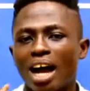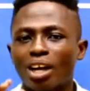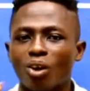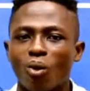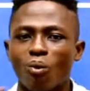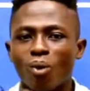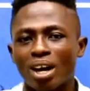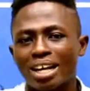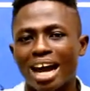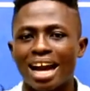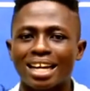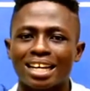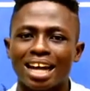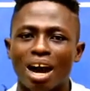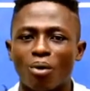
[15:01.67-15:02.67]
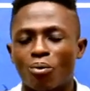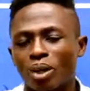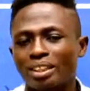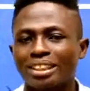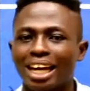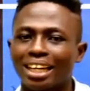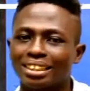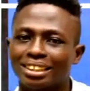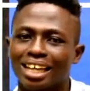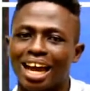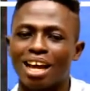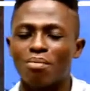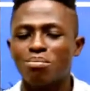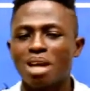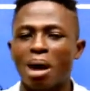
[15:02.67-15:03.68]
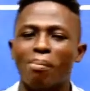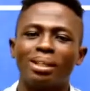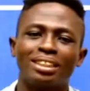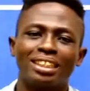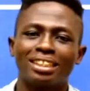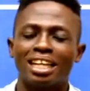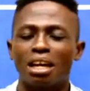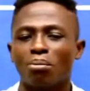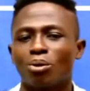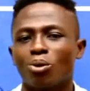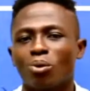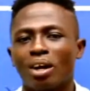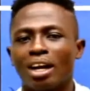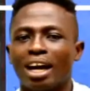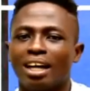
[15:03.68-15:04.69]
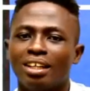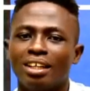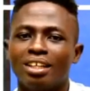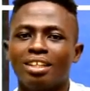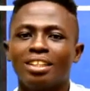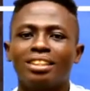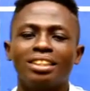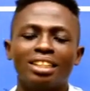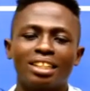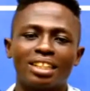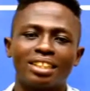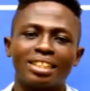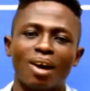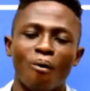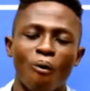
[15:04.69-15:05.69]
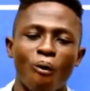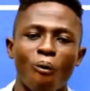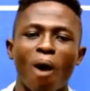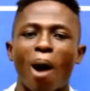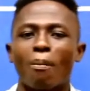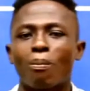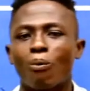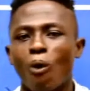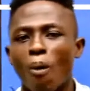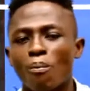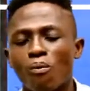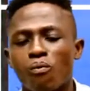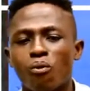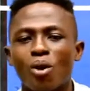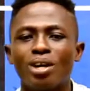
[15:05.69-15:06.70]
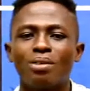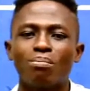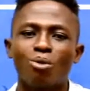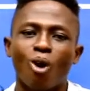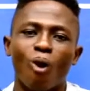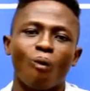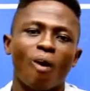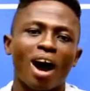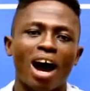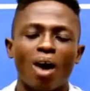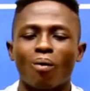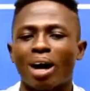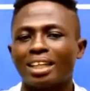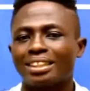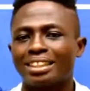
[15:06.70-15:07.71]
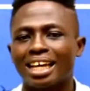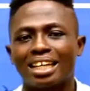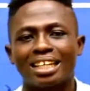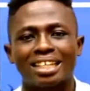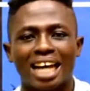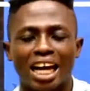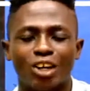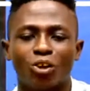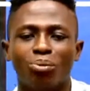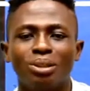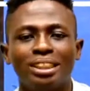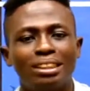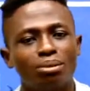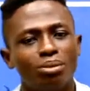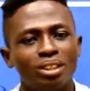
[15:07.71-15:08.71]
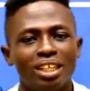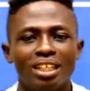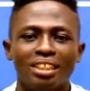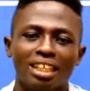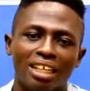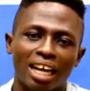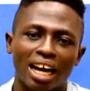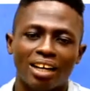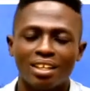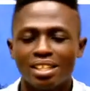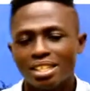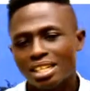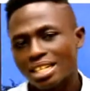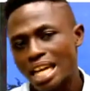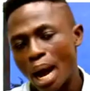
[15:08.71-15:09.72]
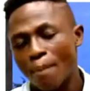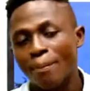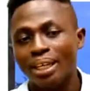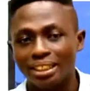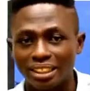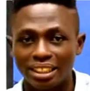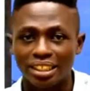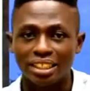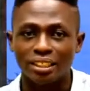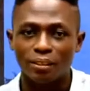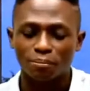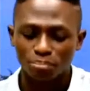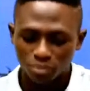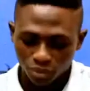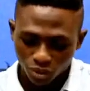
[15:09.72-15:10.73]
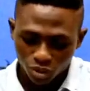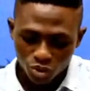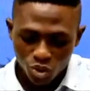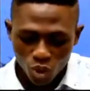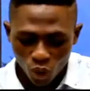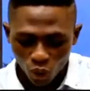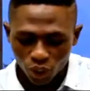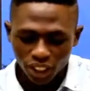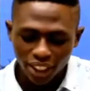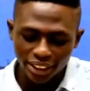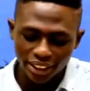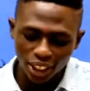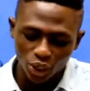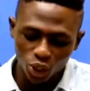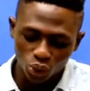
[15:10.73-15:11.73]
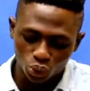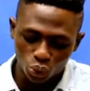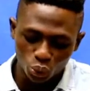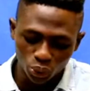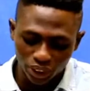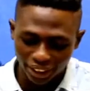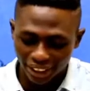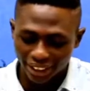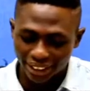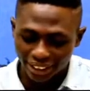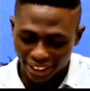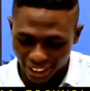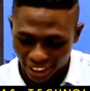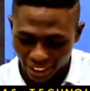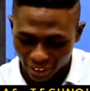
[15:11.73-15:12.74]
or quadanda, quasansa, be a messy demon when I didn't get a home wabu or mufuni be or how I said that I don't mean to me in the year. Number seen me. Oh, yeah, 0263